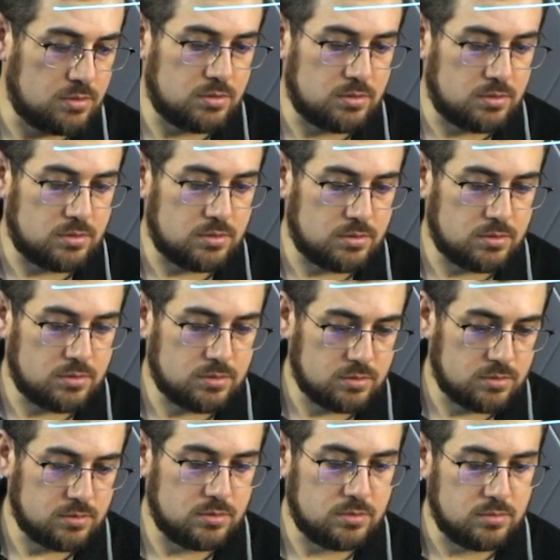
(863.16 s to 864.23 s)
Try it out.
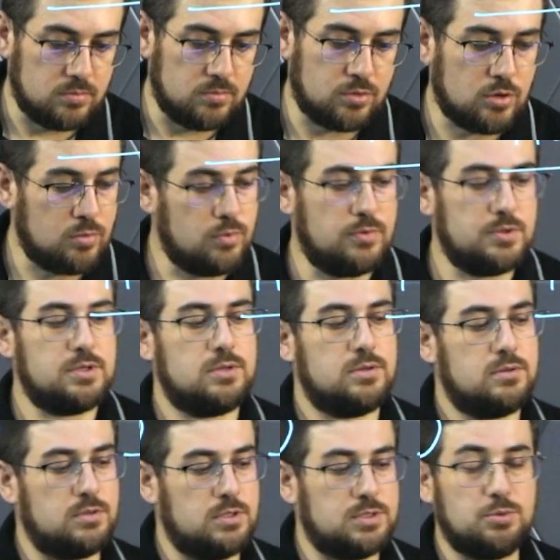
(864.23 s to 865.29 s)
To
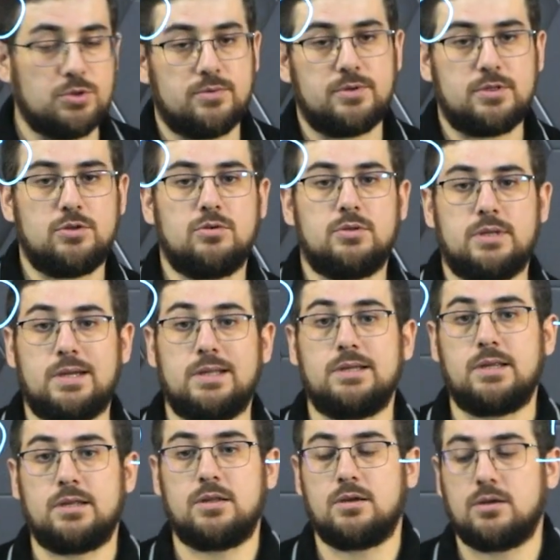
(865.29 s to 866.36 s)
try it out with specific
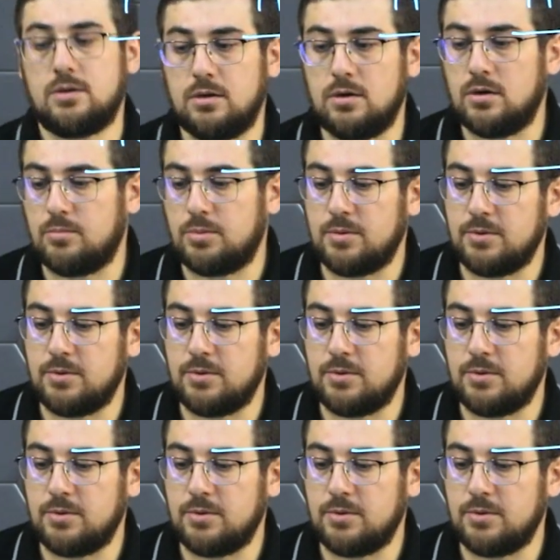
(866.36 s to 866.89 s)
examples.